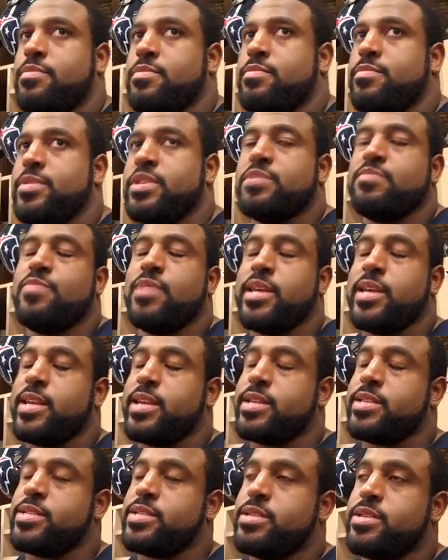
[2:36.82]

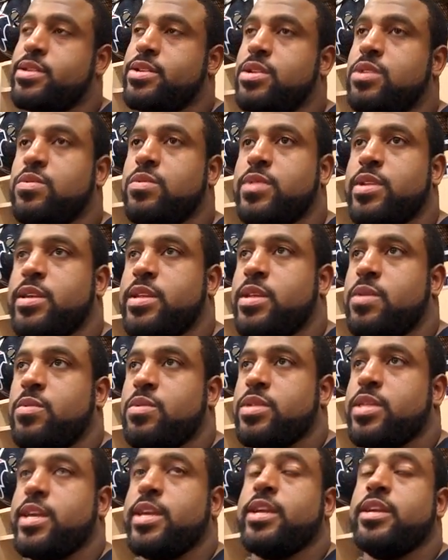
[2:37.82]
misplays, you know, that
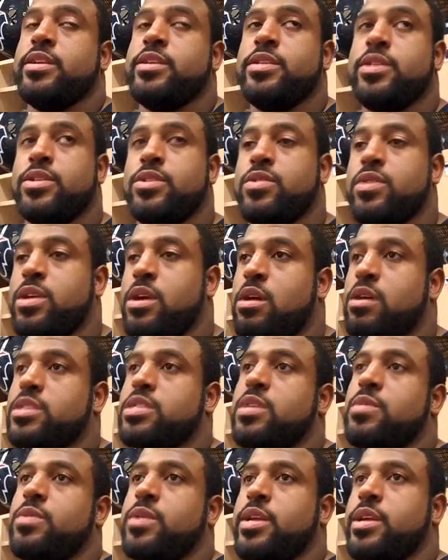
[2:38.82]
were there, you know,
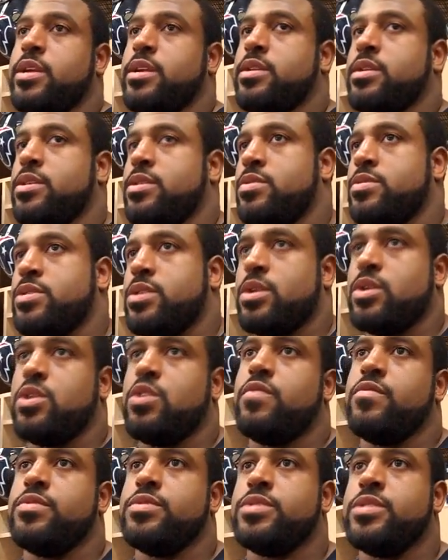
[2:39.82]
yards that were there, you know,
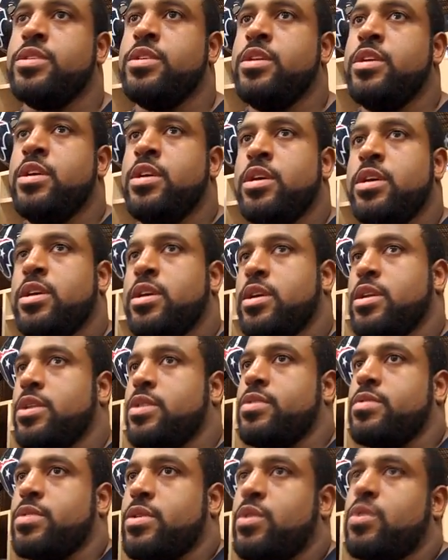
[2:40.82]
turnovers, you
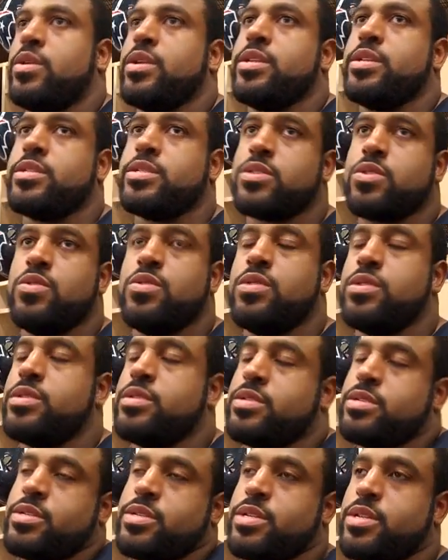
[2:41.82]
know, going in to score,
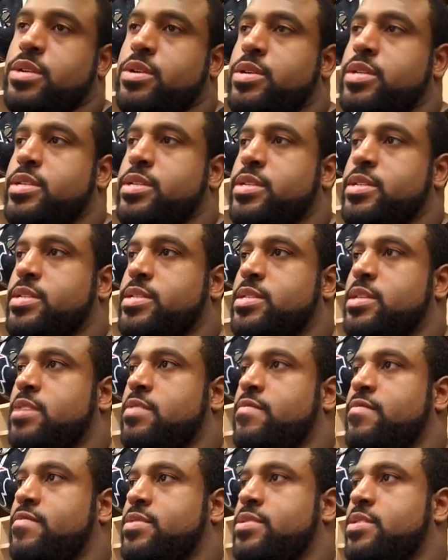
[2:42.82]
you know, it's tough.